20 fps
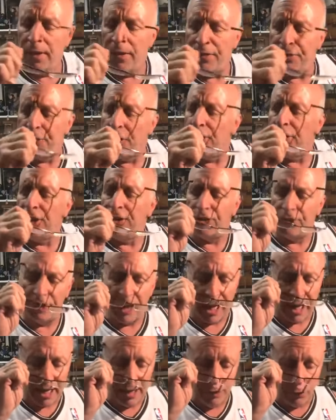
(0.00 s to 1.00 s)
thirty
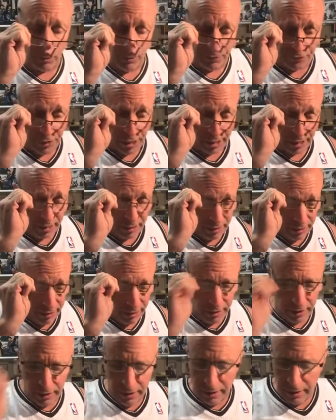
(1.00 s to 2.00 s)
seconds with Vic.
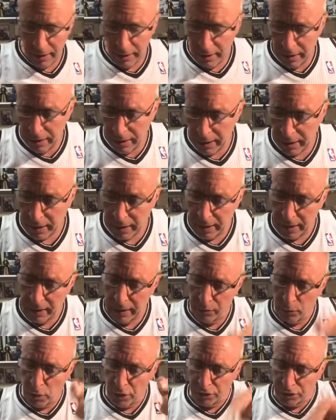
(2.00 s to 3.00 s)

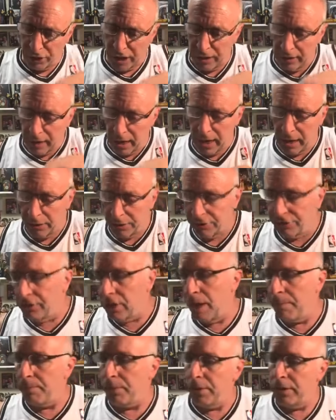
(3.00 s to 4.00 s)
And once I dial his
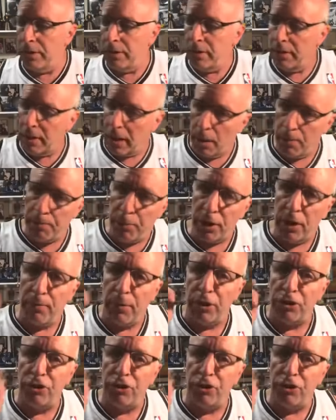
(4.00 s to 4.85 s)
number, I'll put him on